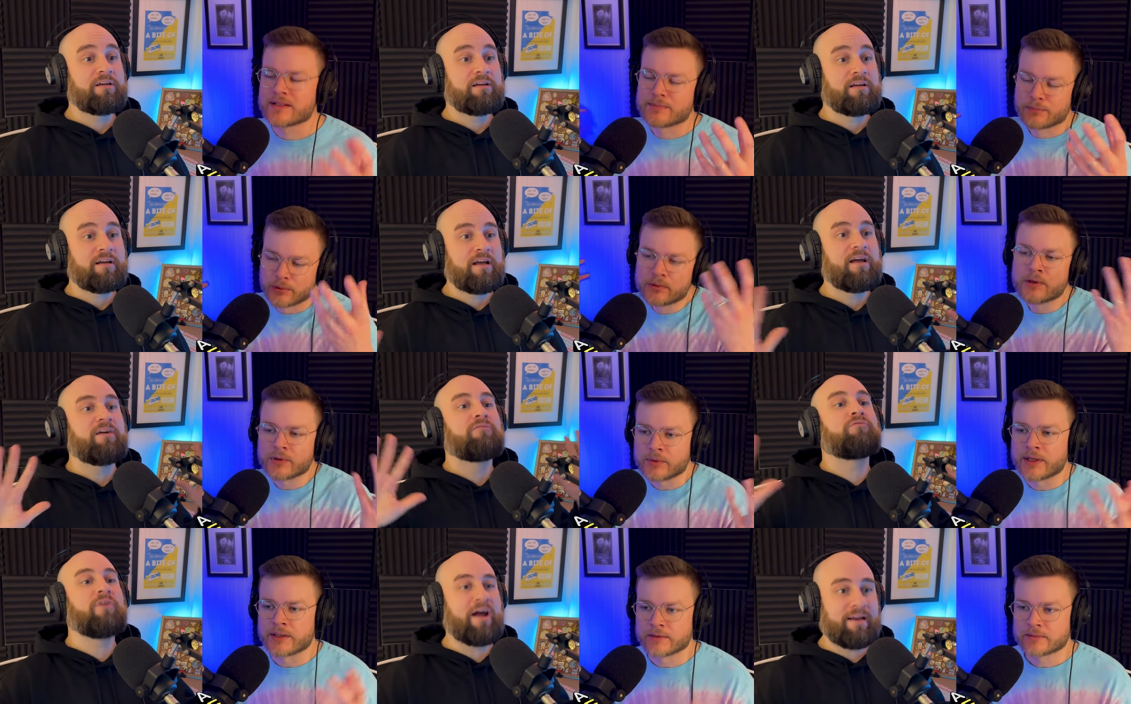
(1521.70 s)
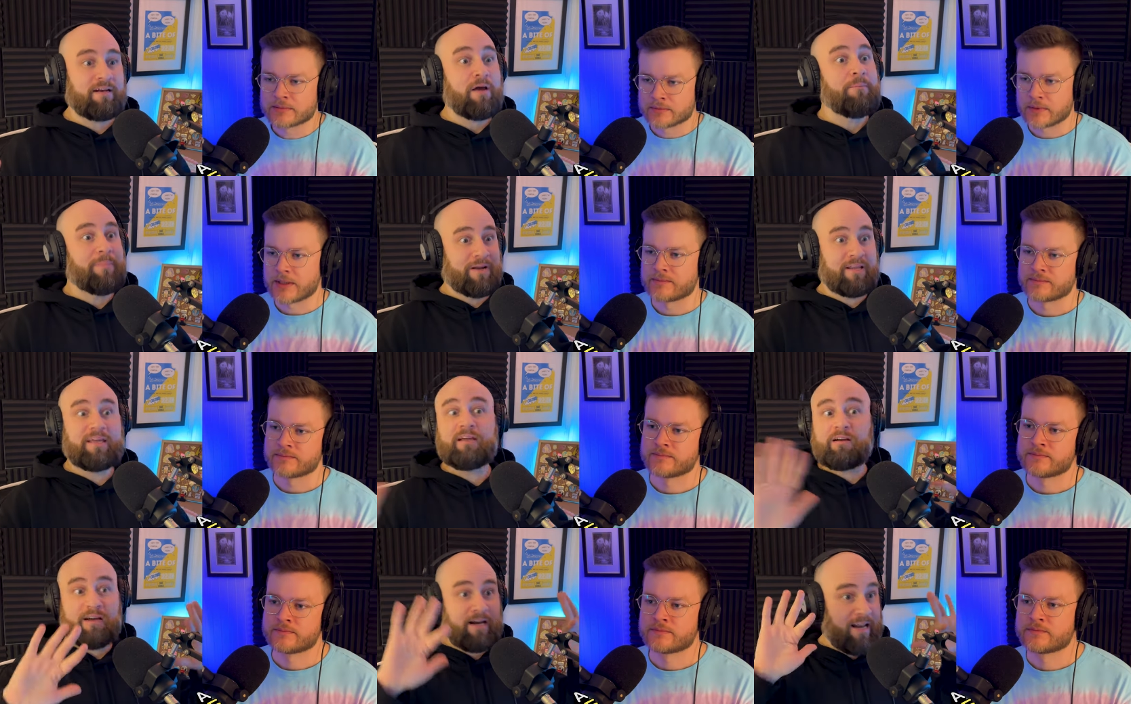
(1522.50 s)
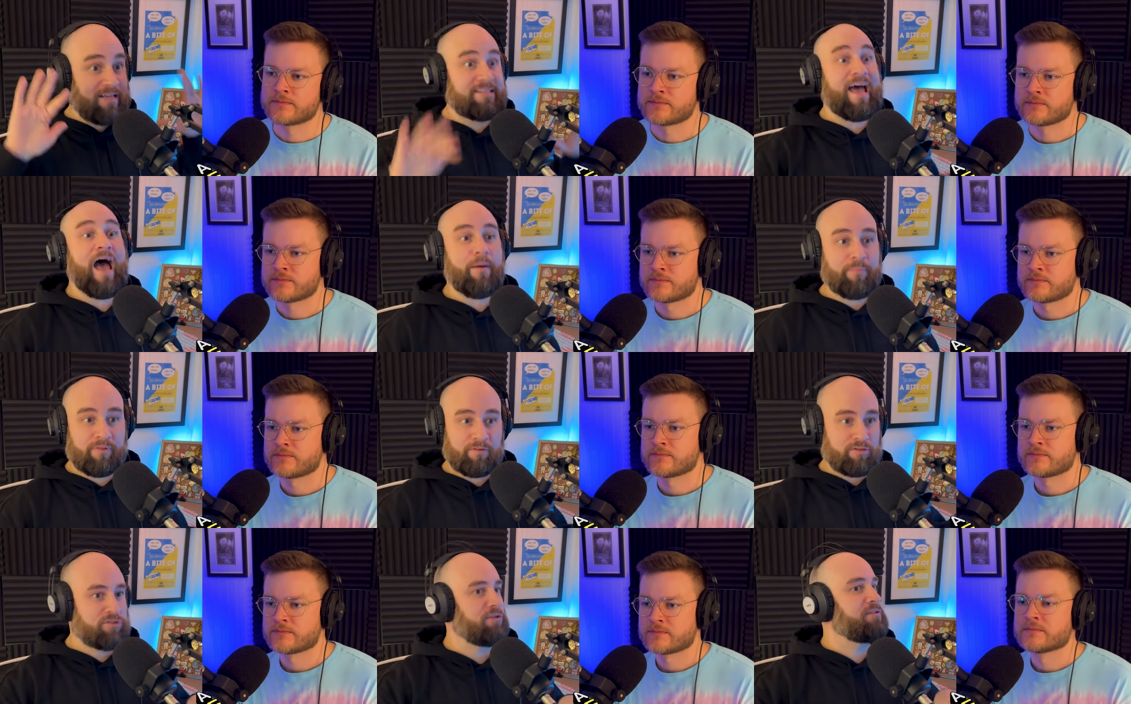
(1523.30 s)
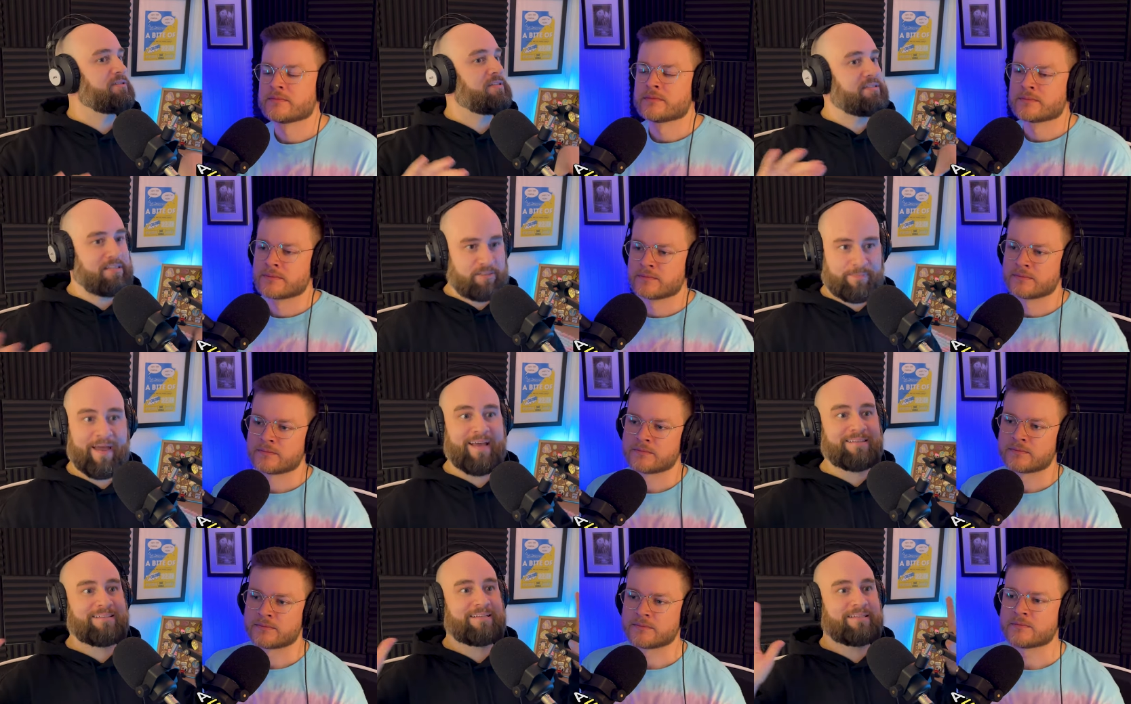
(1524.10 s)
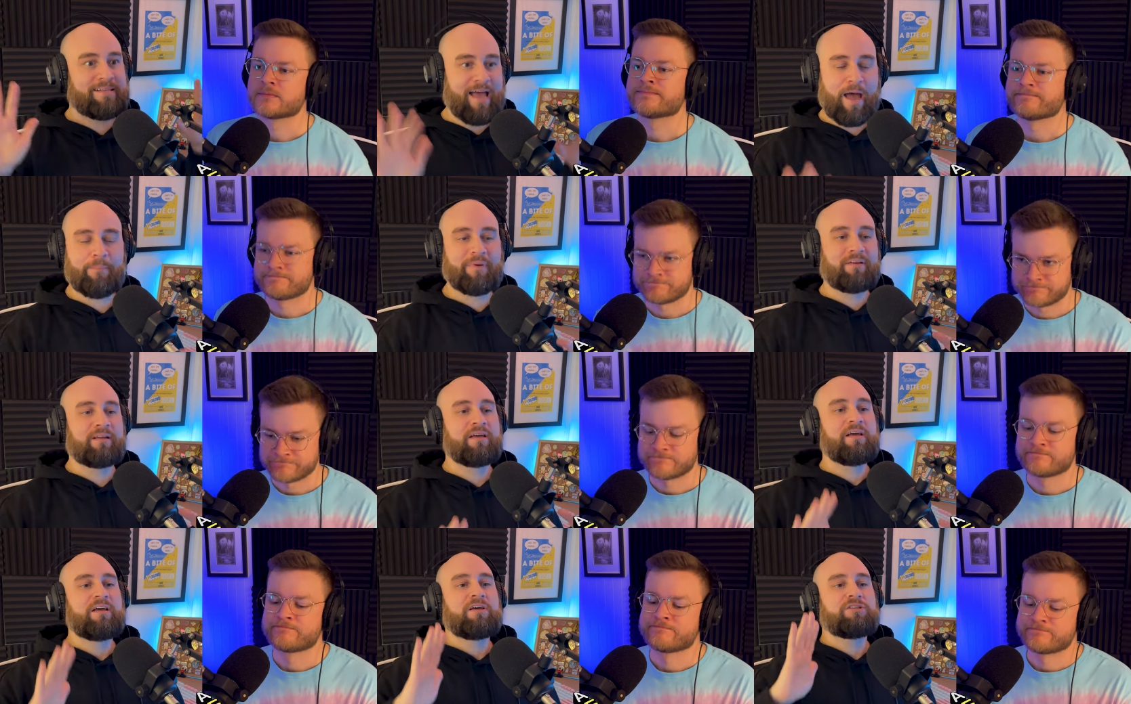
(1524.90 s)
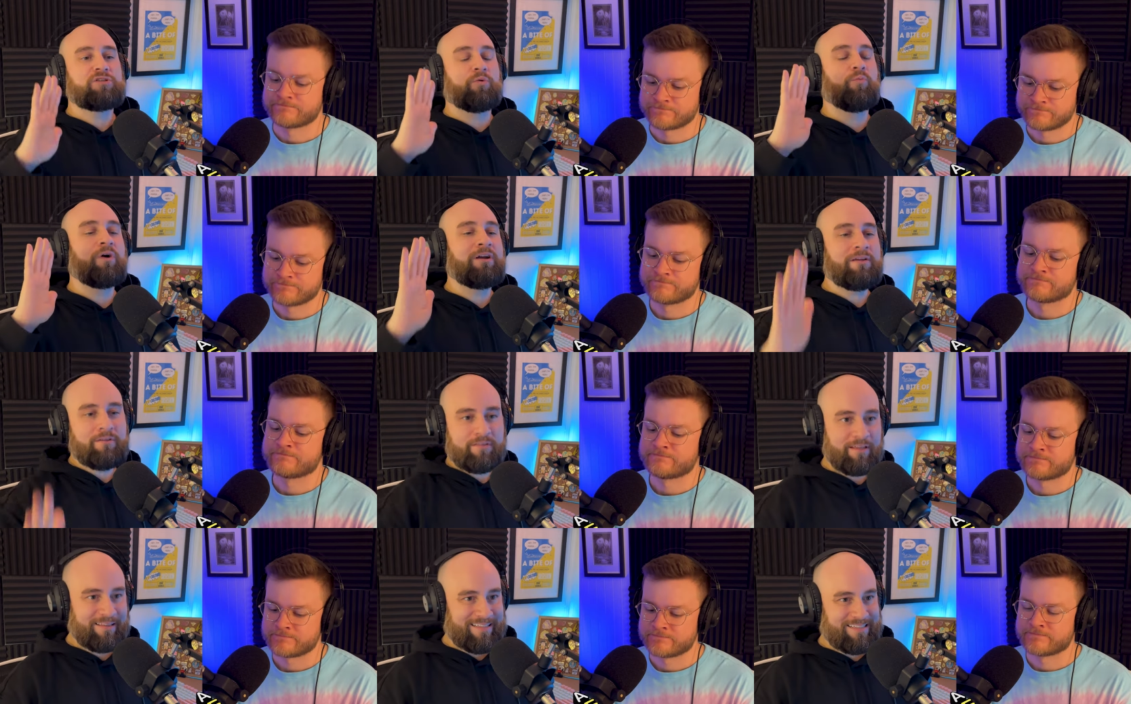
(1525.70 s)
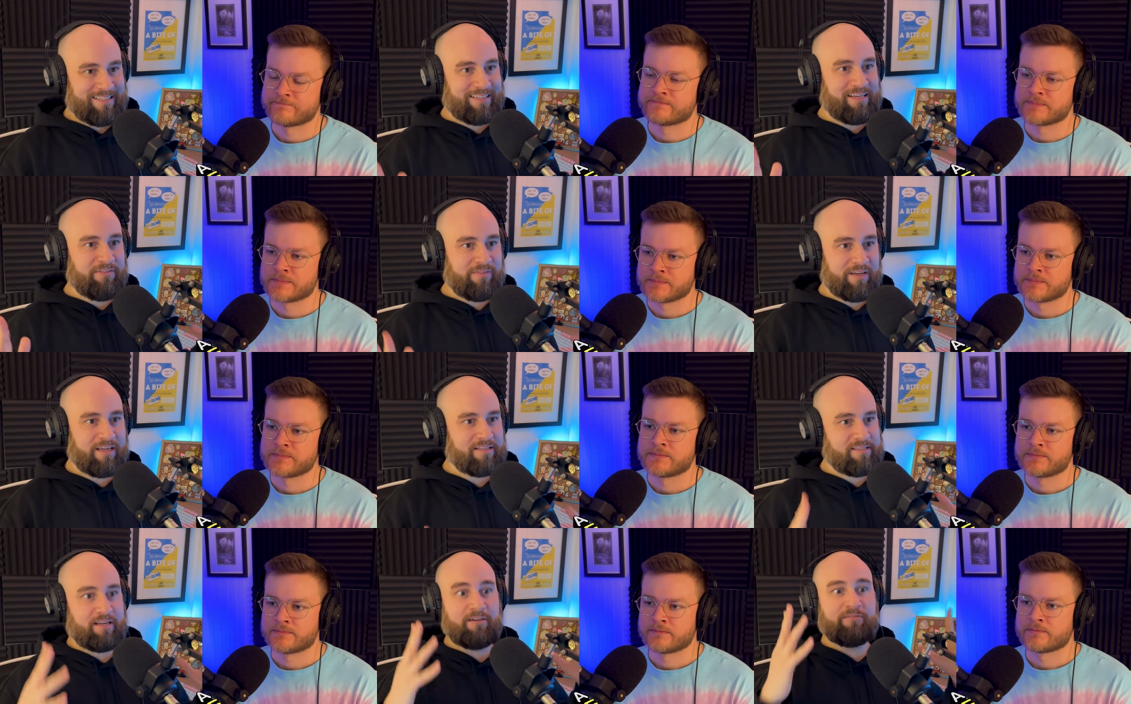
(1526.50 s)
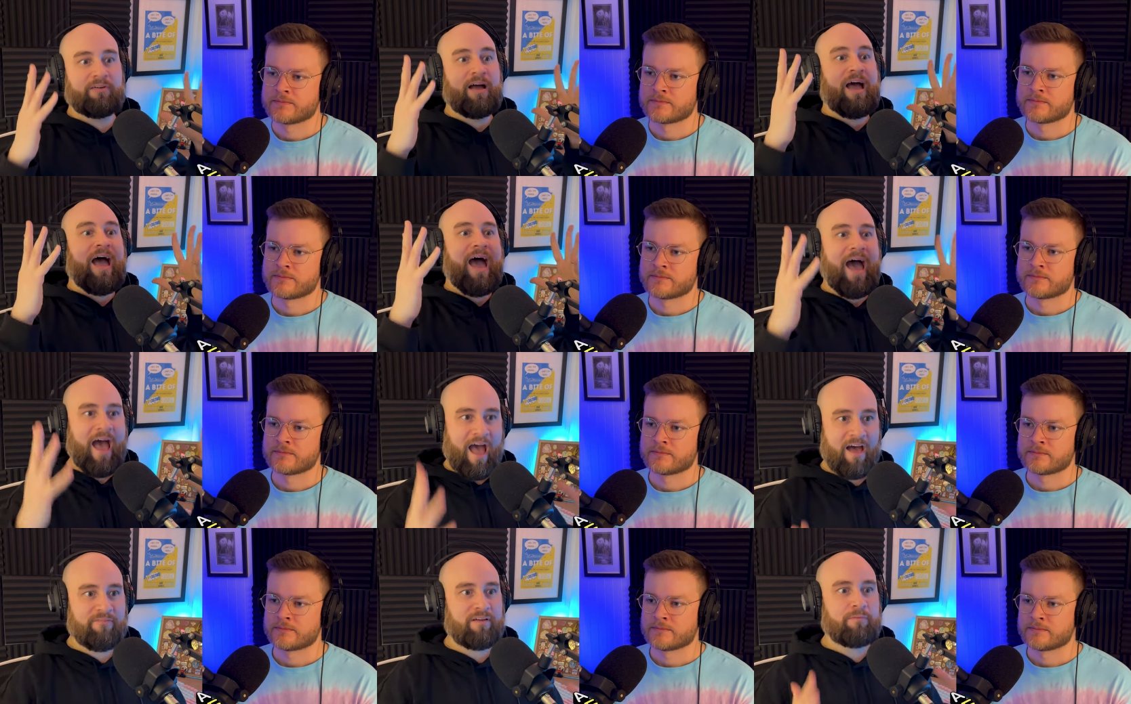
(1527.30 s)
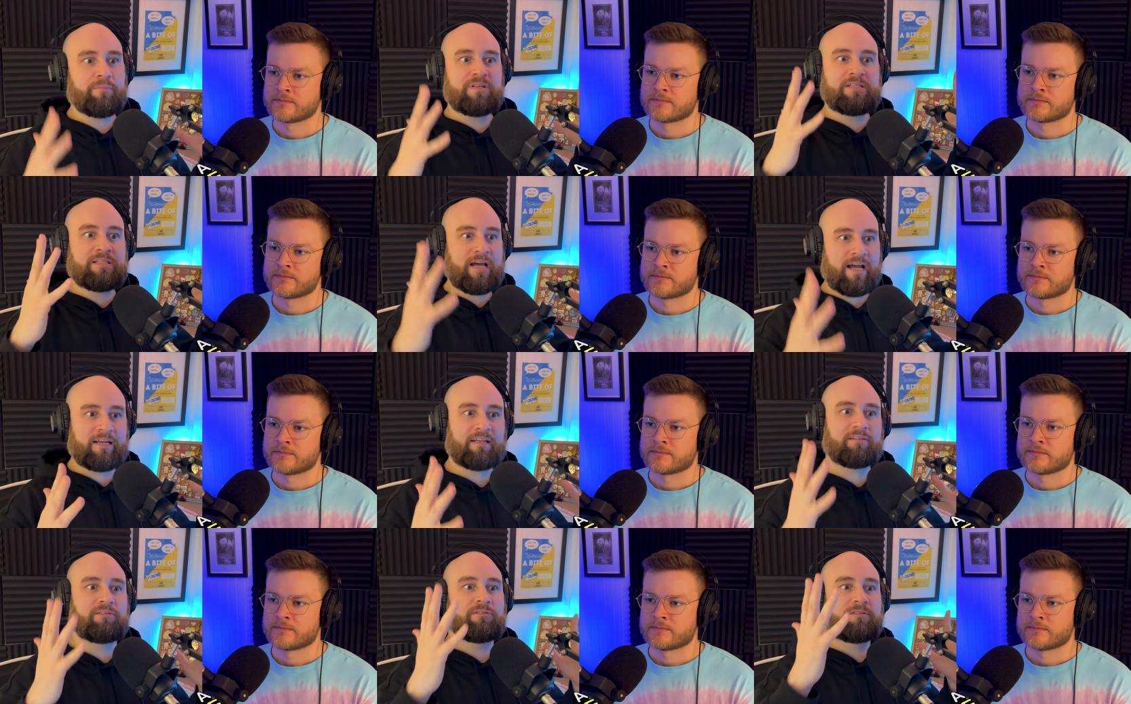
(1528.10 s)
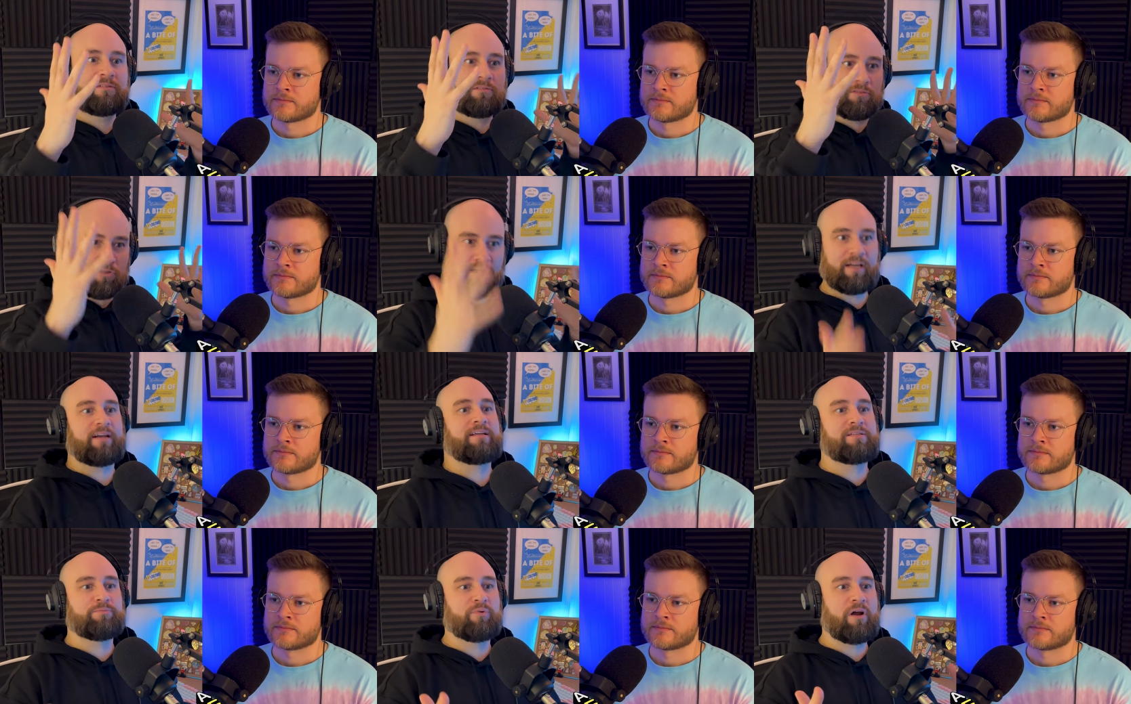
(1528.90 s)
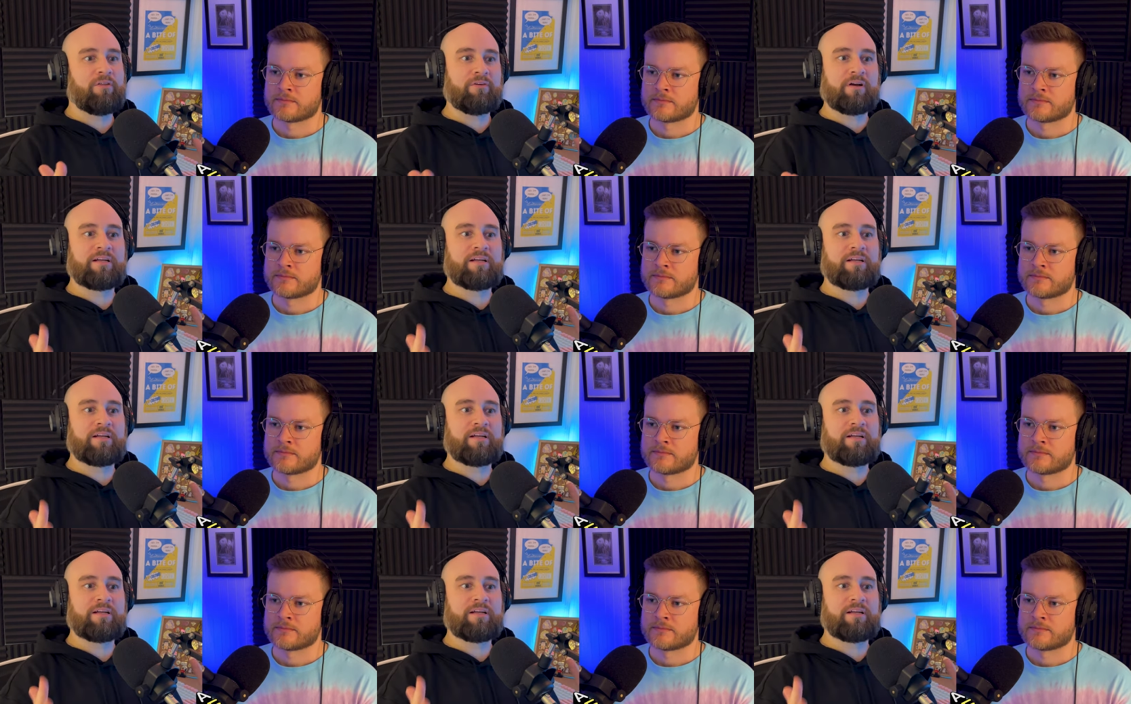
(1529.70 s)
Speaker 1: brewing. Right. But here it has happened. The solstice has passed. It has happened. So what do you think the significance of having Poseidon look at his brother